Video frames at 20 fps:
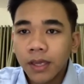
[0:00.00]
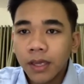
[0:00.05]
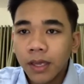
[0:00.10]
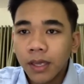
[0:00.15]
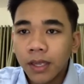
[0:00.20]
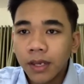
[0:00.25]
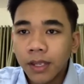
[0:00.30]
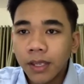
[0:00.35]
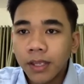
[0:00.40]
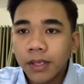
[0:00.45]

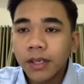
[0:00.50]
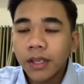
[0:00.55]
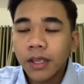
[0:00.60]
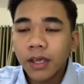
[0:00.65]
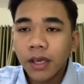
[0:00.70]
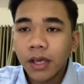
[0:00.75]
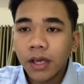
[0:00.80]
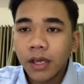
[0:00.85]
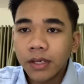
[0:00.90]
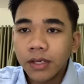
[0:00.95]
And then
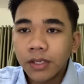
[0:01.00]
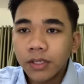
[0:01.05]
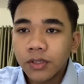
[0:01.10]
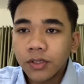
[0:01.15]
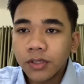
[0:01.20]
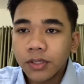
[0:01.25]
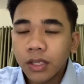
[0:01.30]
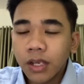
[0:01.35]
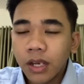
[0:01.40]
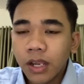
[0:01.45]
the
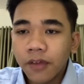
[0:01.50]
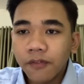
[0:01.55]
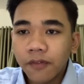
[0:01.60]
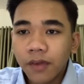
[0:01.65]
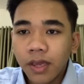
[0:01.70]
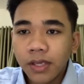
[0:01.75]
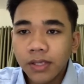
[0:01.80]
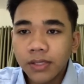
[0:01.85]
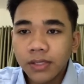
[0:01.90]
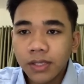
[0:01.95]
total
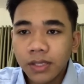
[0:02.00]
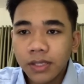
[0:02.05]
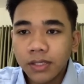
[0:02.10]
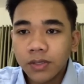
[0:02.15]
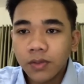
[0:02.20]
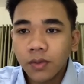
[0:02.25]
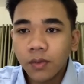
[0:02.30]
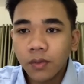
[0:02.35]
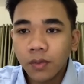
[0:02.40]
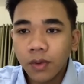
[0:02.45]
FX
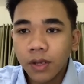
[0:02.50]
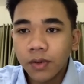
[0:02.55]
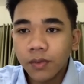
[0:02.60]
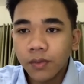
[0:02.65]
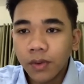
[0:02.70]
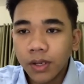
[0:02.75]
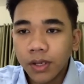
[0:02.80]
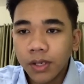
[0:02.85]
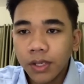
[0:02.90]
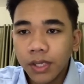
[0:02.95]
is
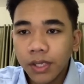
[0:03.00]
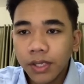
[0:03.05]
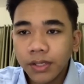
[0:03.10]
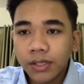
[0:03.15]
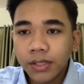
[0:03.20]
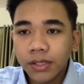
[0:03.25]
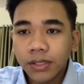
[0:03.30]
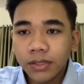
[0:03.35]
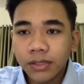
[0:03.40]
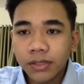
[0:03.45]

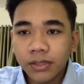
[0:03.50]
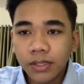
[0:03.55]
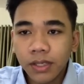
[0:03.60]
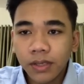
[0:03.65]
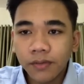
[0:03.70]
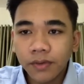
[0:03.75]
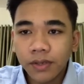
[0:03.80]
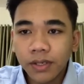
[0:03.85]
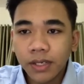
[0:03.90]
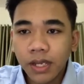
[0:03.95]

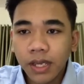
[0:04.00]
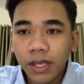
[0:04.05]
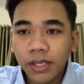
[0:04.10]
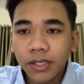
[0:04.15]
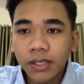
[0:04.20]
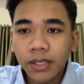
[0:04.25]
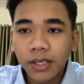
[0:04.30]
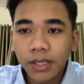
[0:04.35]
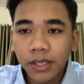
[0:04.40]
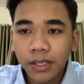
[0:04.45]

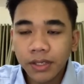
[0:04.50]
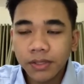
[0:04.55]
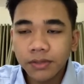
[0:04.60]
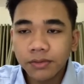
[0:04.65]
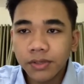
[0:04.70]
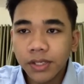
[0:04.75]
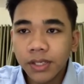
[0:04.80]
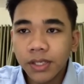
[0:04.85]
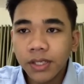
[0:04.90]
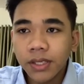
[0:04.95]

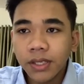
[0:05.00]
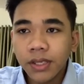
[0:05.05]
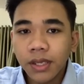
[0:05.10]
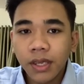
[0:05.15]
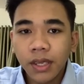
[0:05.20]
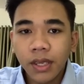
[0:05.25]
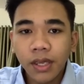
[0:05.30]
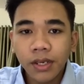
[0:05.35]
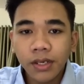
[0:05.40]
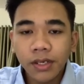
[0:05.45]
1187983
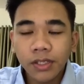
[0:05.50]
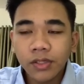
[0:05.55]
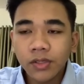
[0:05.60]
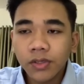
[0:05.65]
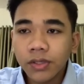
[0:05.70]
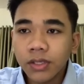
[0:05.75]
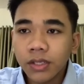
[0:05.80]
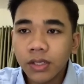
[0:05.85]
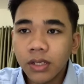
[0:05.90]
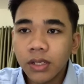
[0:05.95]
and the
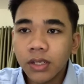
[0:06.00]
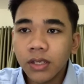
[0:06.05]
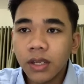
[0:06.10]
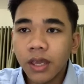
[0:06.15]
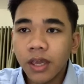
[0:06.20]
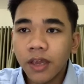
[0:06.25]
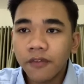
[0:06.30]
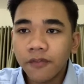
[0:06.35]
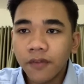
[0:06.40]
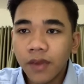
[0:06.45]
total
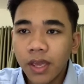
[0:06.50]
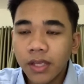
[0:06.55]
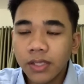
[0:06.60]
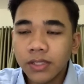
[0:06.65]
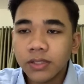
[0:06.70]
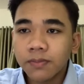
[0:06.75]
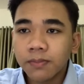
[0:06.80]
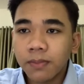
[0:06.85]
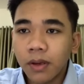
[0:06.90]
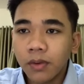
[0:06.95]

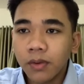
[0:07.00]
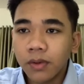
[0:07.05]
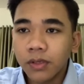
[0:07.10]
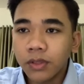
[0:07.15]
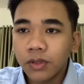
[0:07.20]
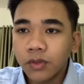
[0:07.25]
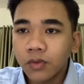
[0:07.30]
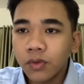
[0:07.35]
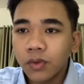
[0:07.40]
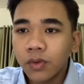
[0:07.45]
FX power
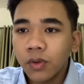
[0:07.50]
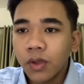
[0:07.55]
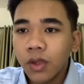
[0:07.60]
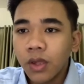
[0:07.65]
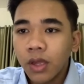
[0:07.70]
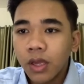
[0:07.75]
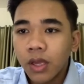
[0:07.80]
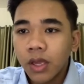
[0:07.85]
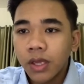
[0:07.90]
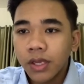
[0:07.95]
2
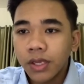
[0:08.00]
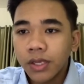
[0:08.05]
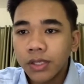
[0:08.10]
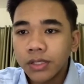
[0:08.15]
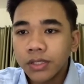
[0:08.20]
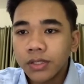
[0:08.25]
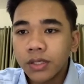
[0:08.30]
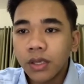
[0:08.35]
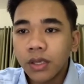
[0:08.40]
is